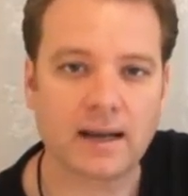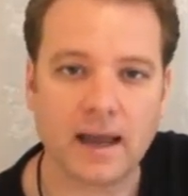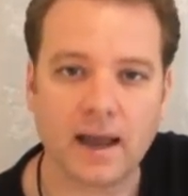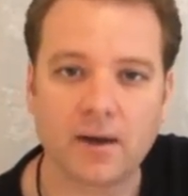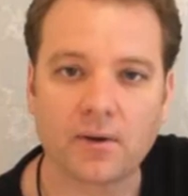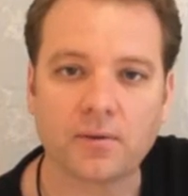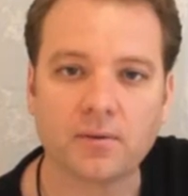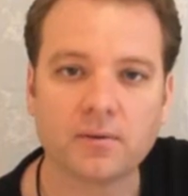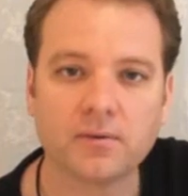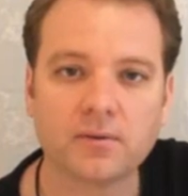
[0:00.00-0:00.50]

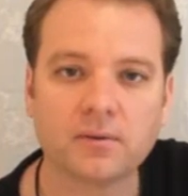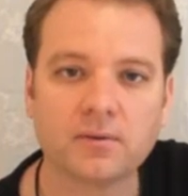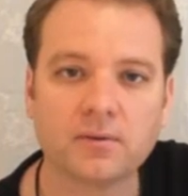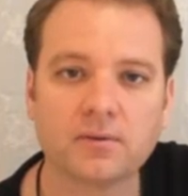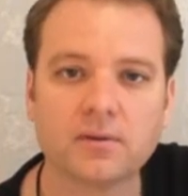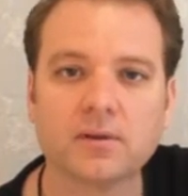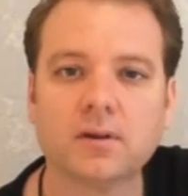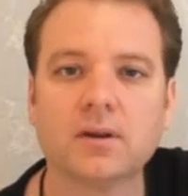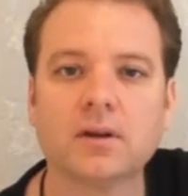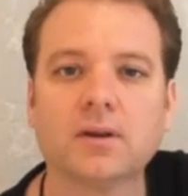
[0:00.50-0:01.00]
now
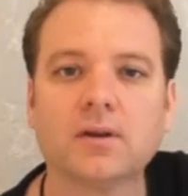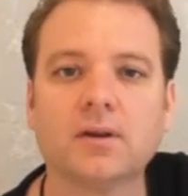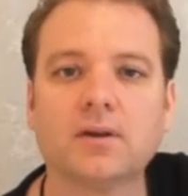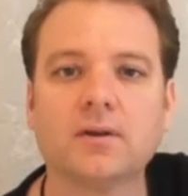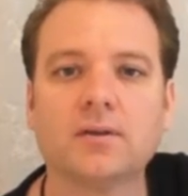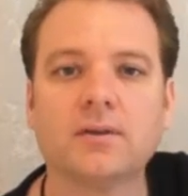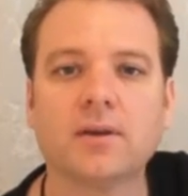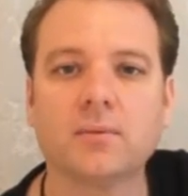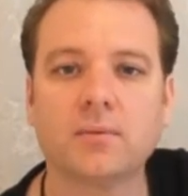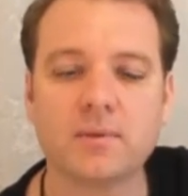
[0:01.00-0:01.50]

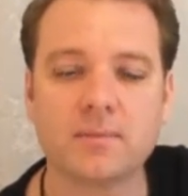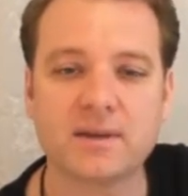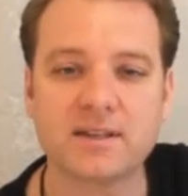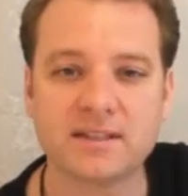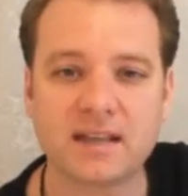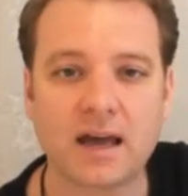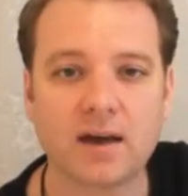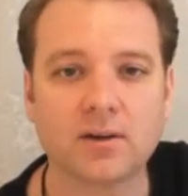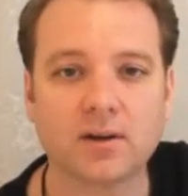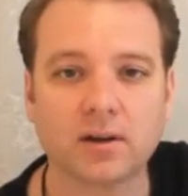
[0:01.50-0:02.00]
that we
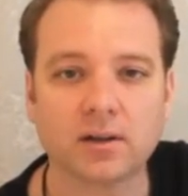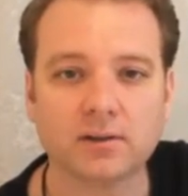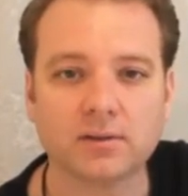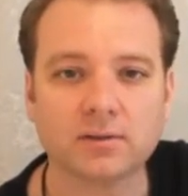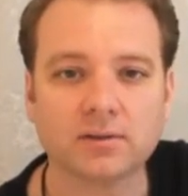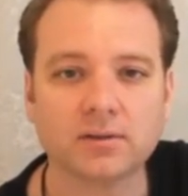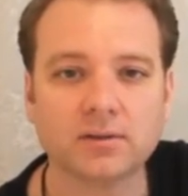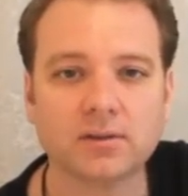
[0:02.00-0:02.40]
miss out on.